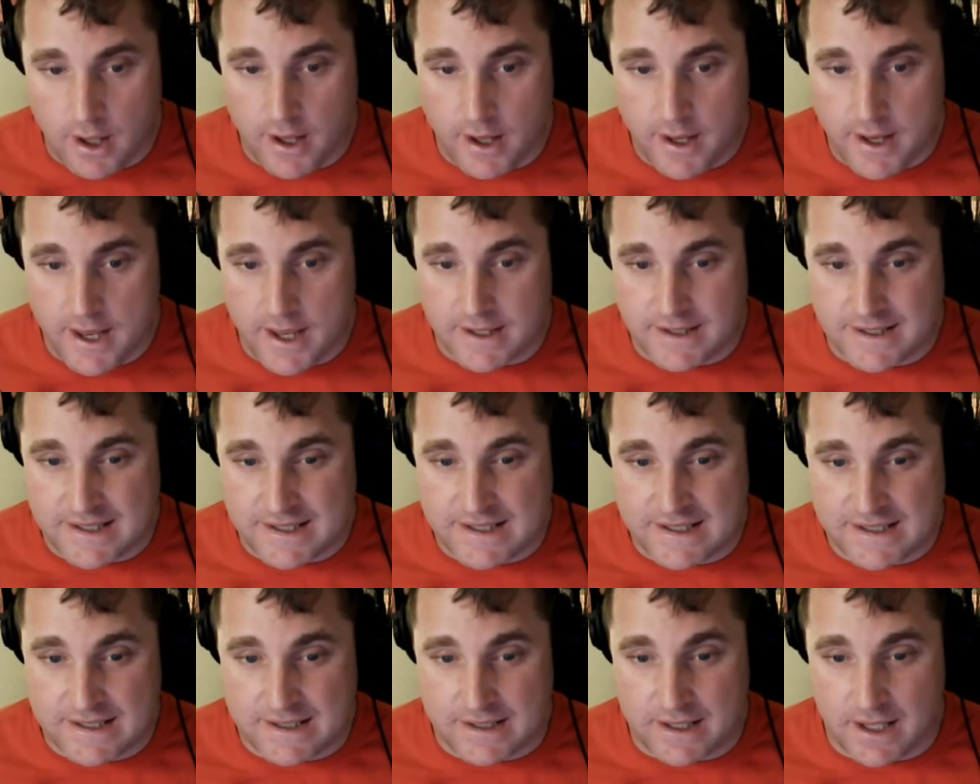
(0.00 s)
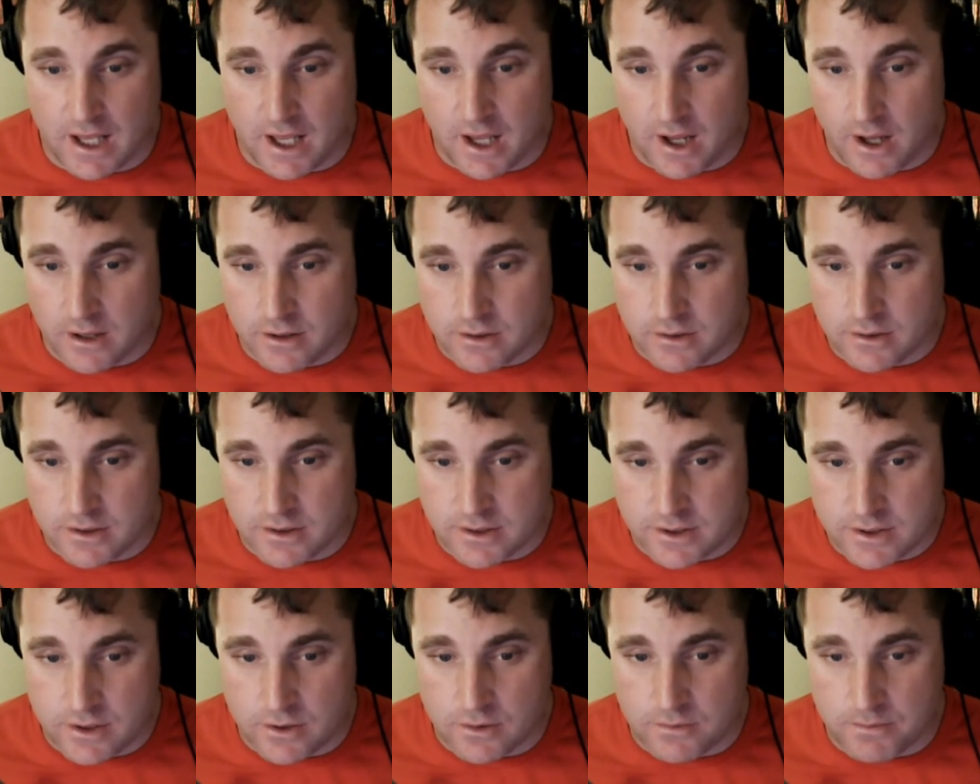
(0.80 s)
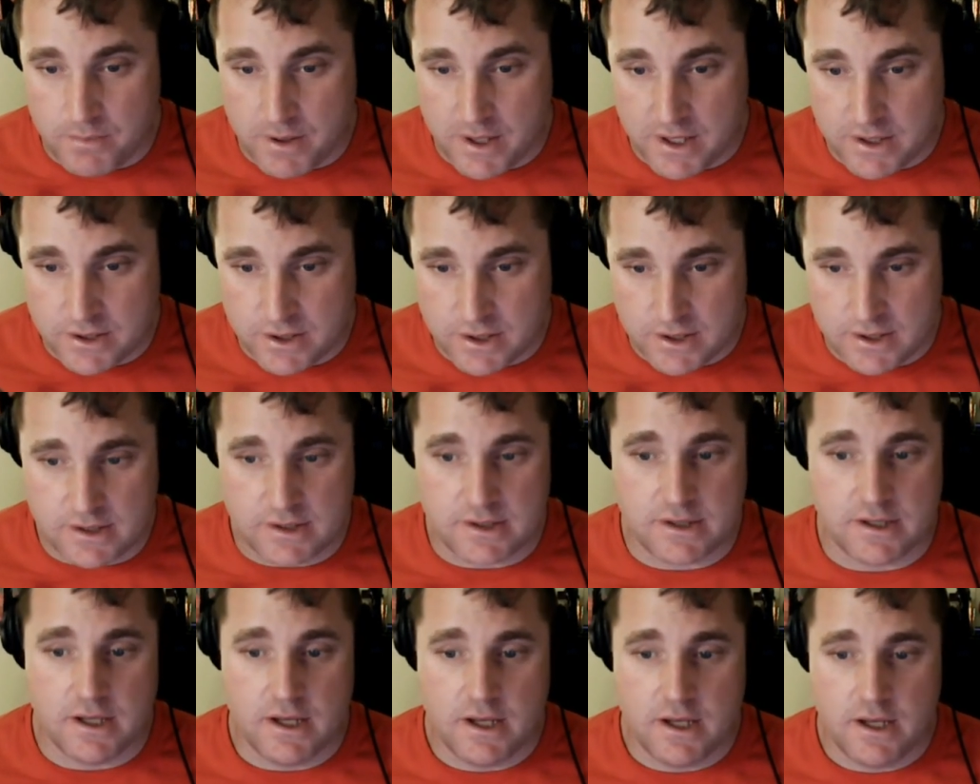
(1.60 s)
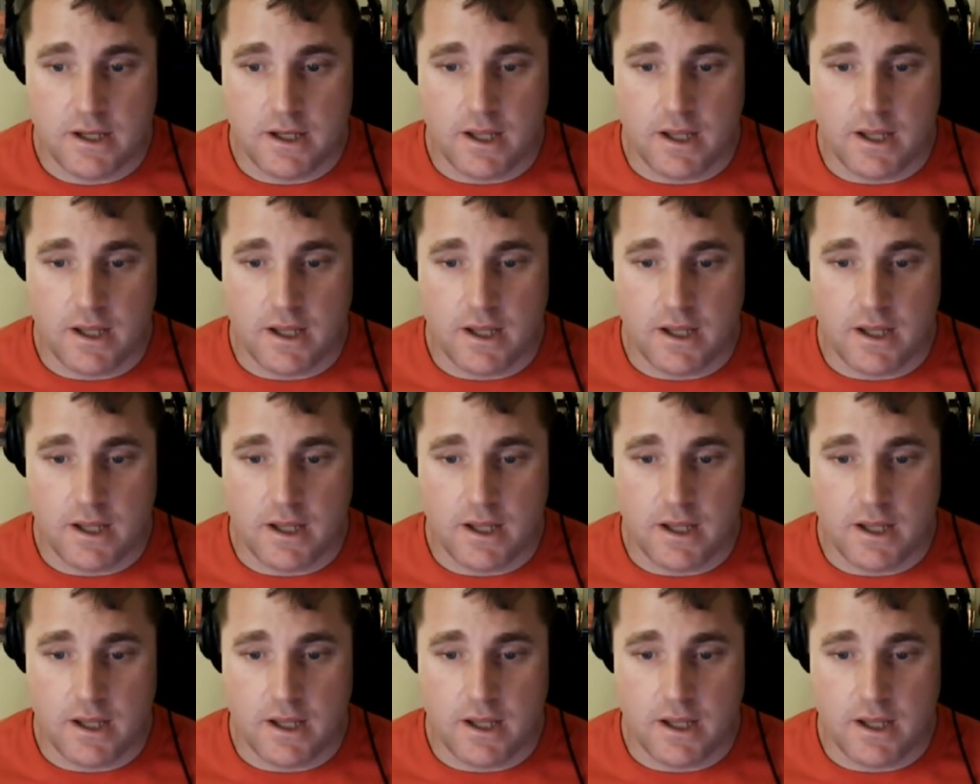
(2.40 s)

He had 102 pitches,